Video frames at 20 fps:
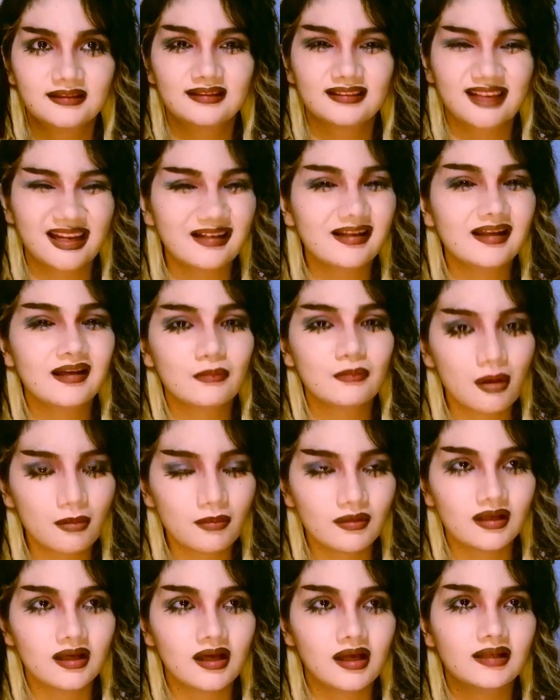kind of like a
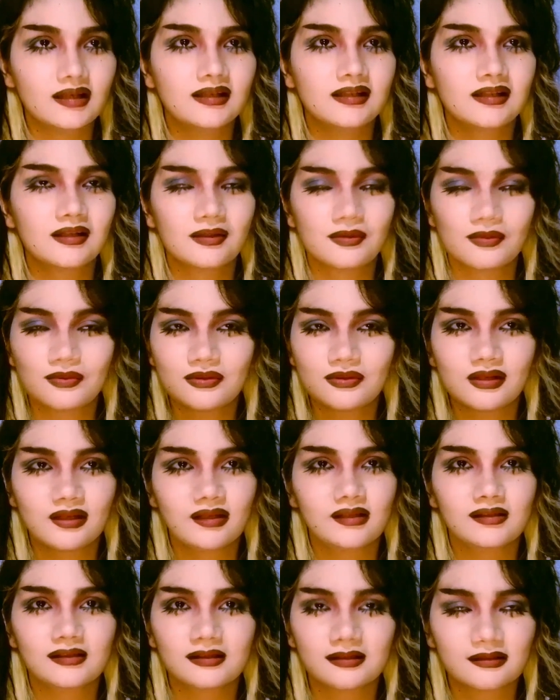mummy, yeah, like it was like
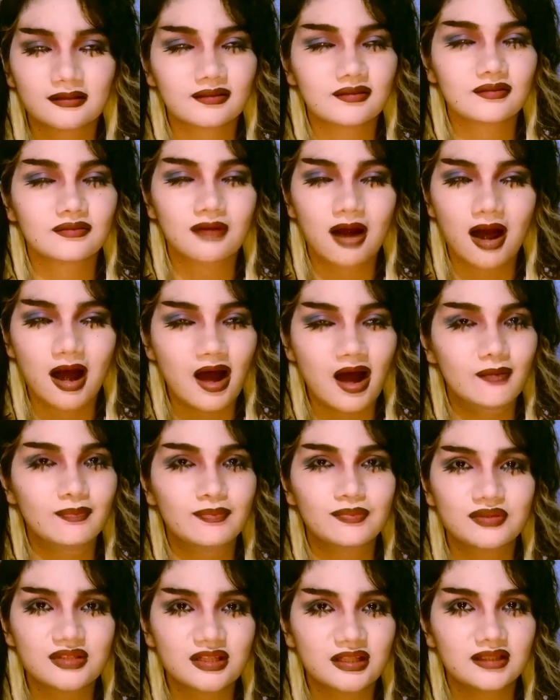
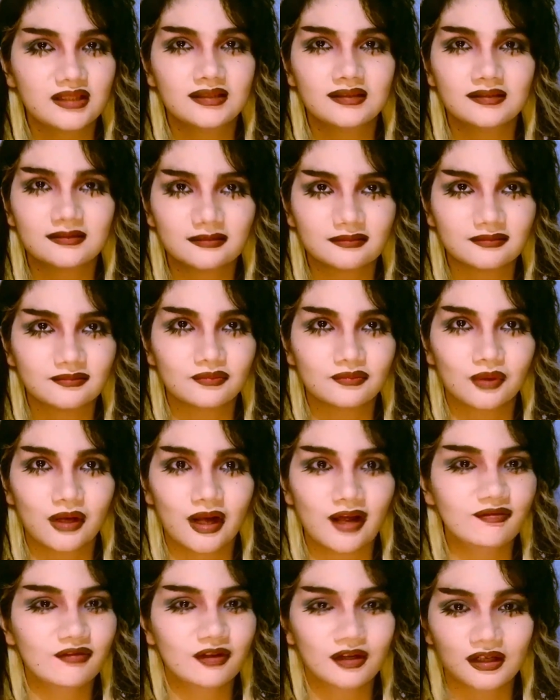wrapped in
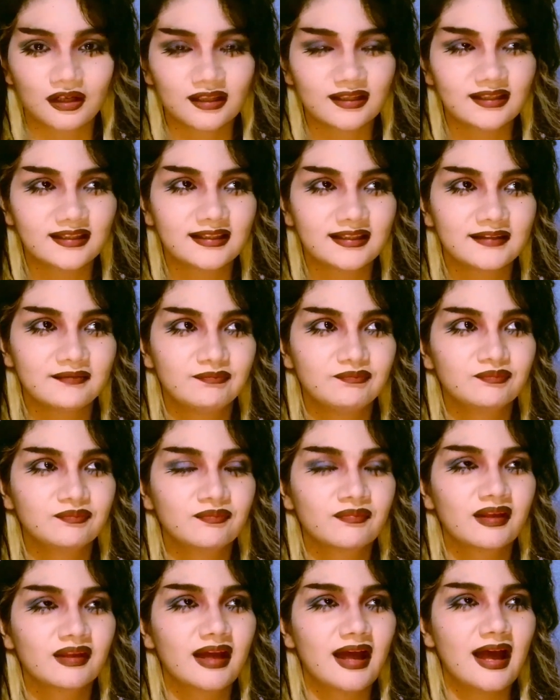whatever,
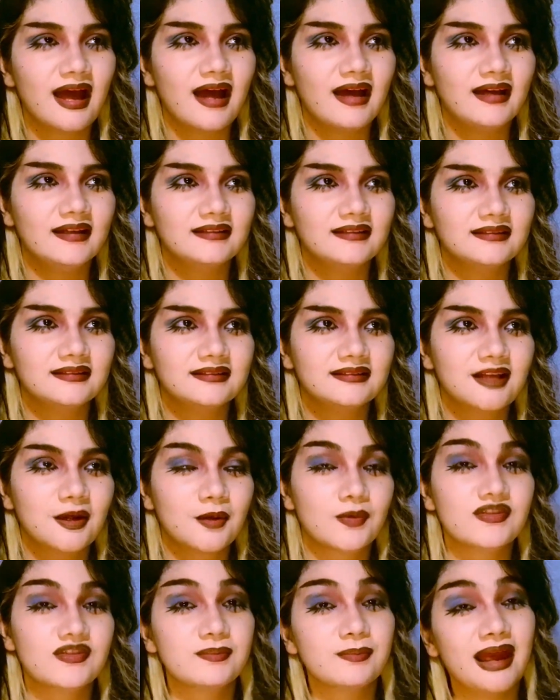and there
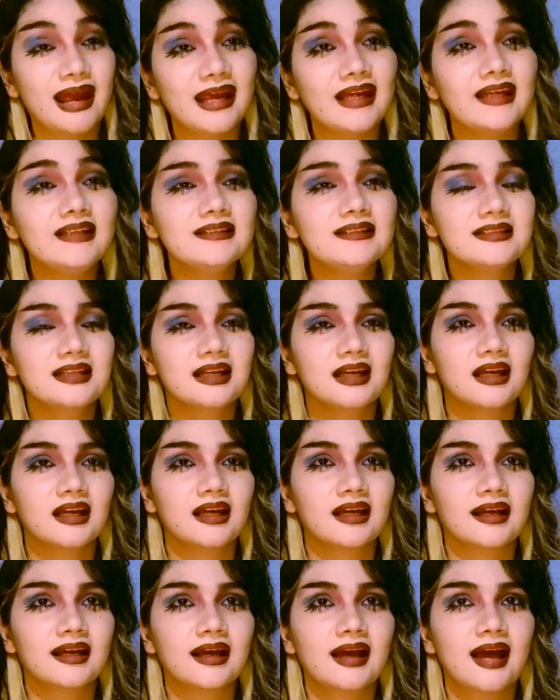was a
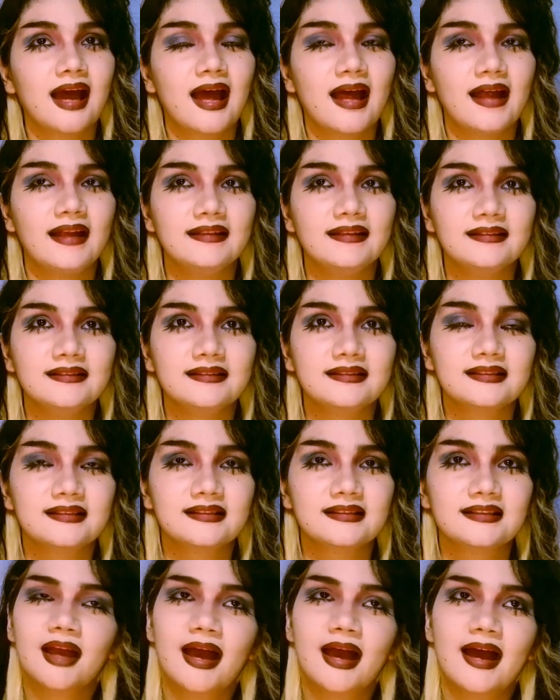painting, and
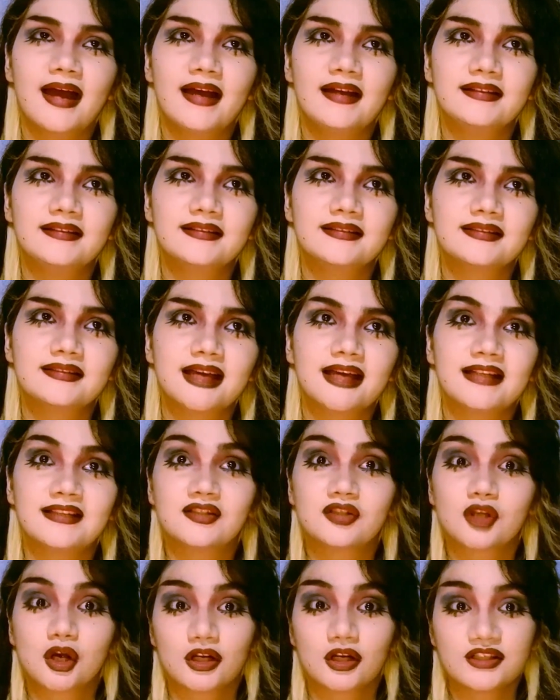it
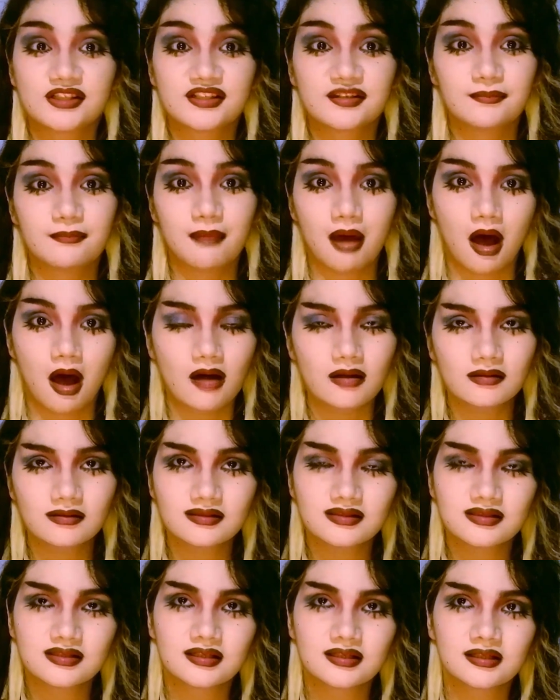started to
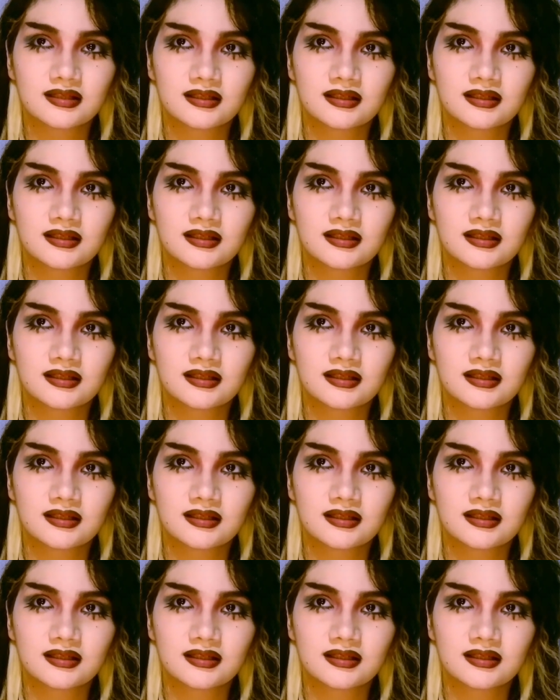melt,